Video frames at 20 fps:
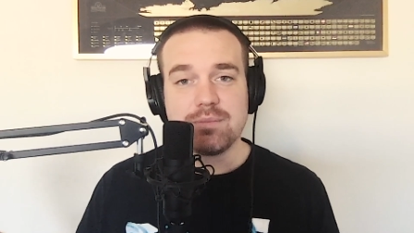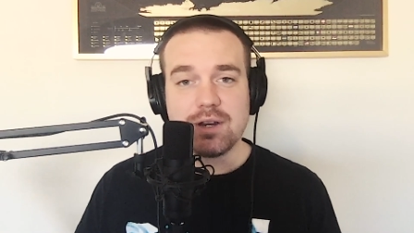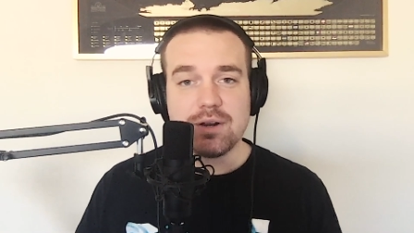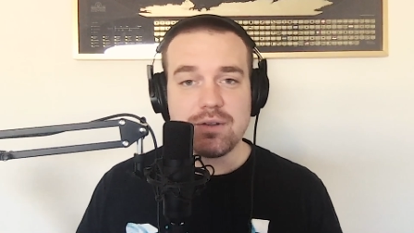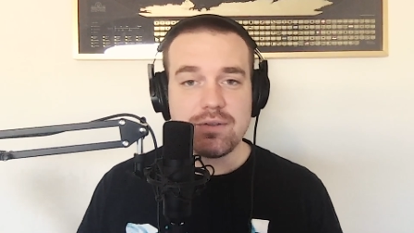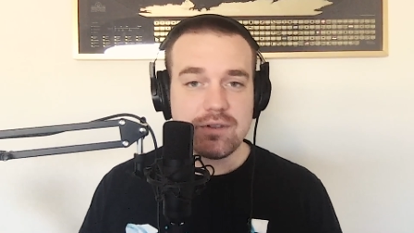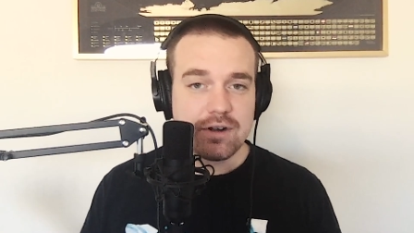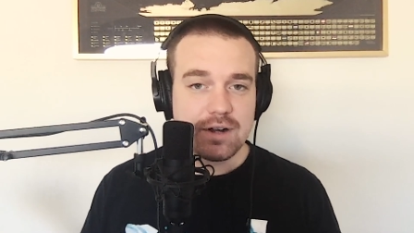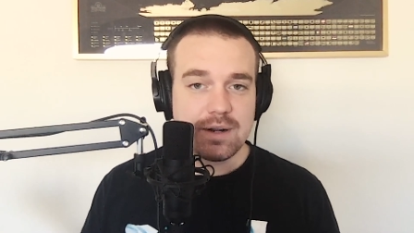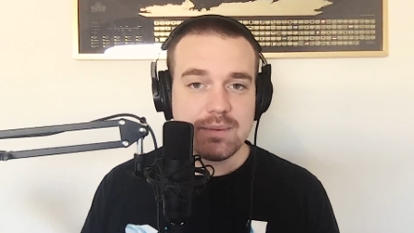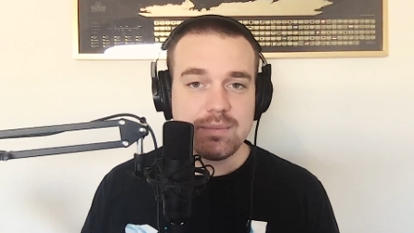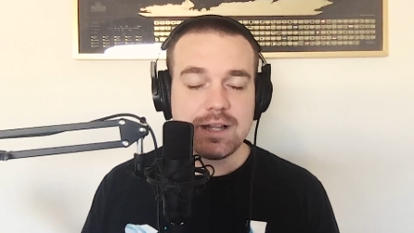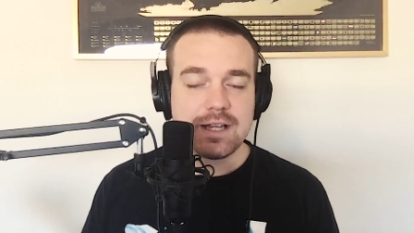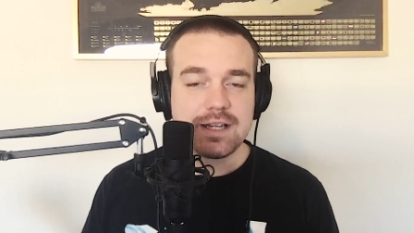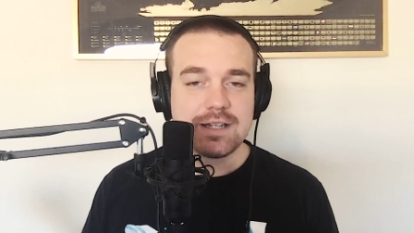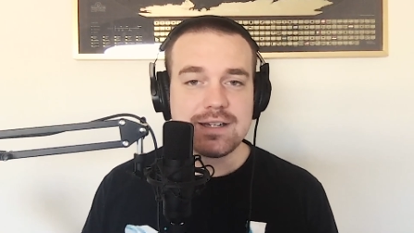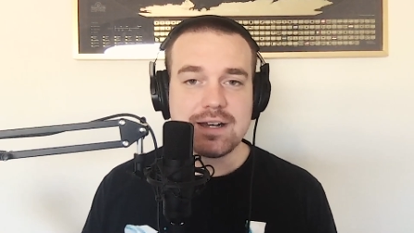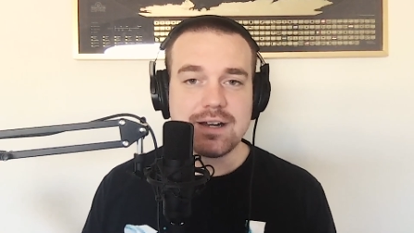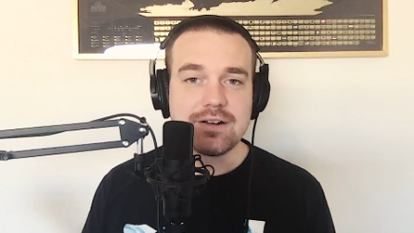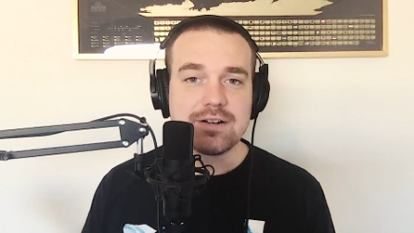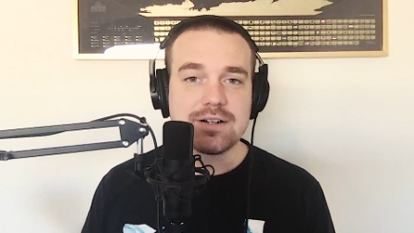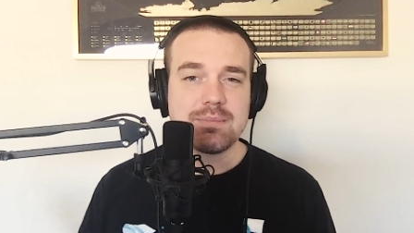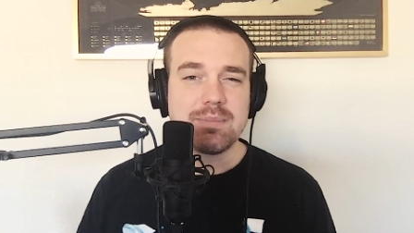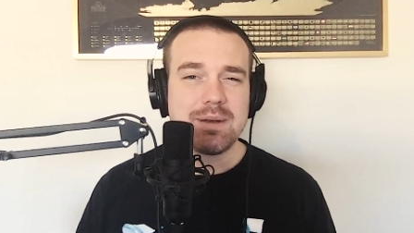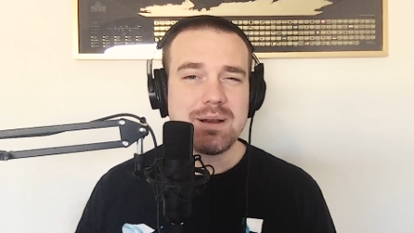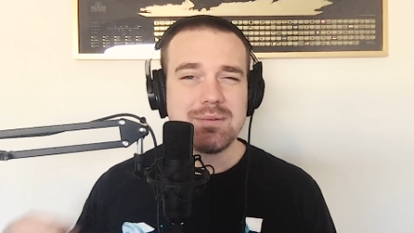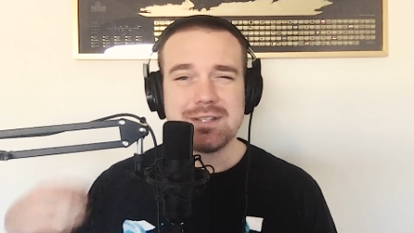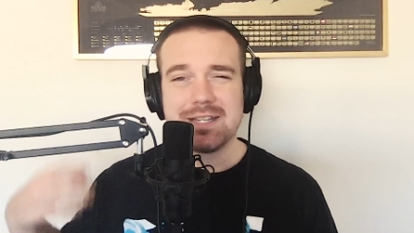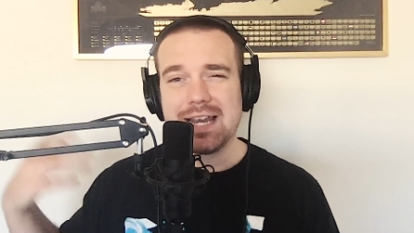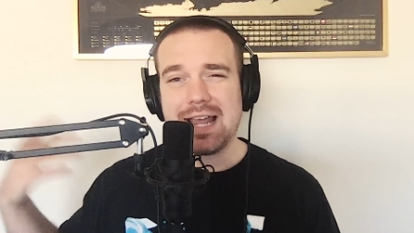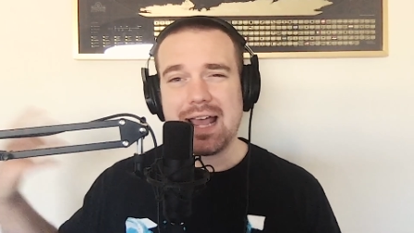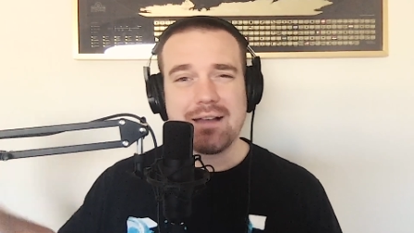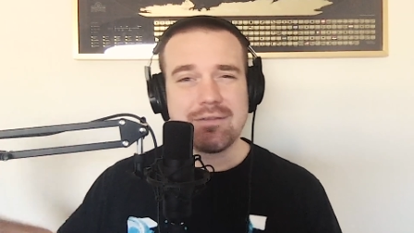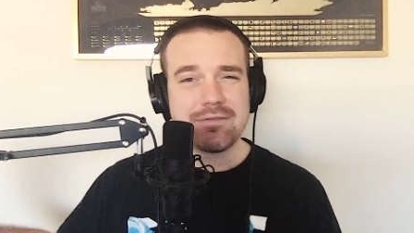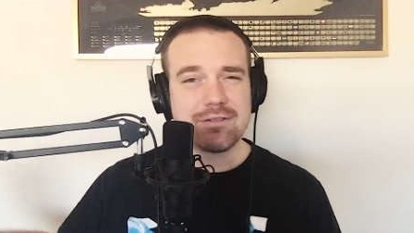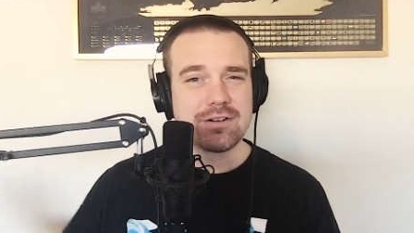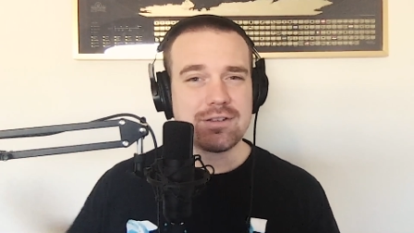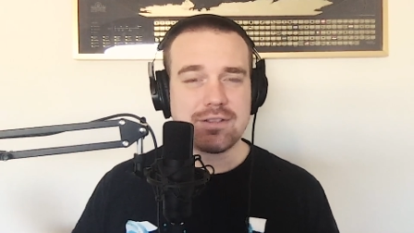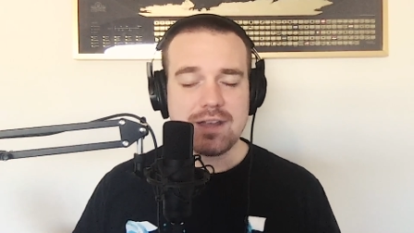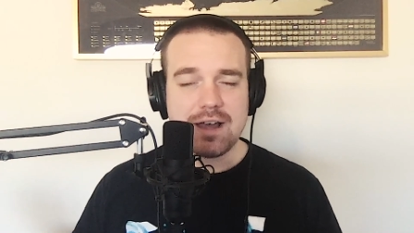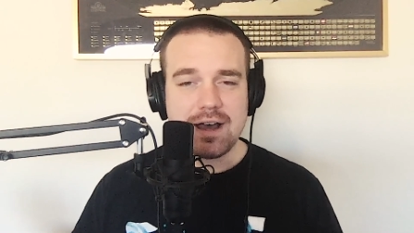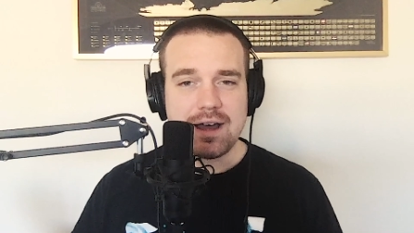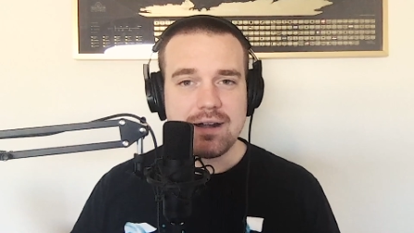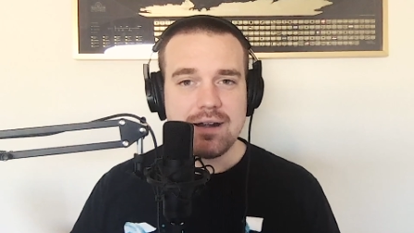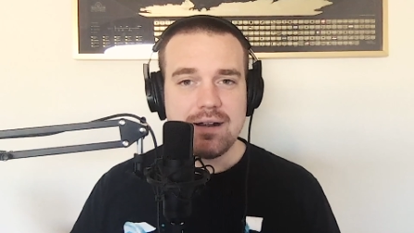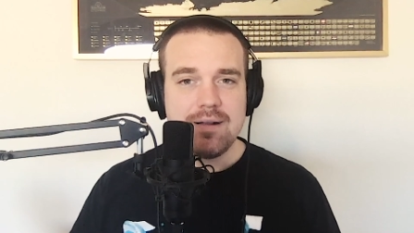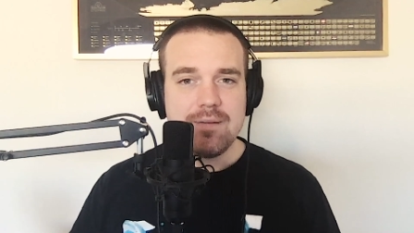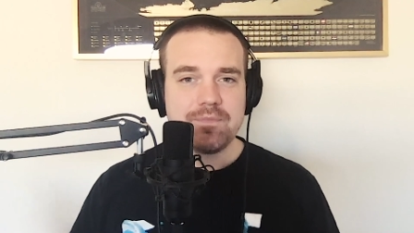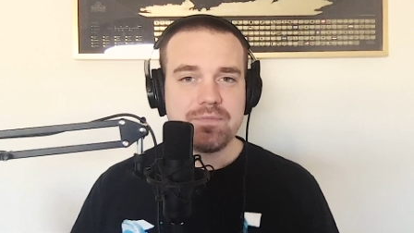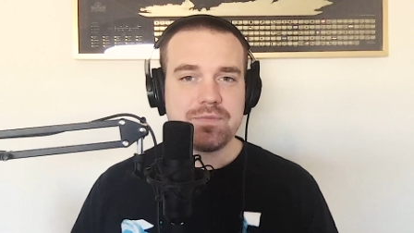30 plus years, but it was an afterthought.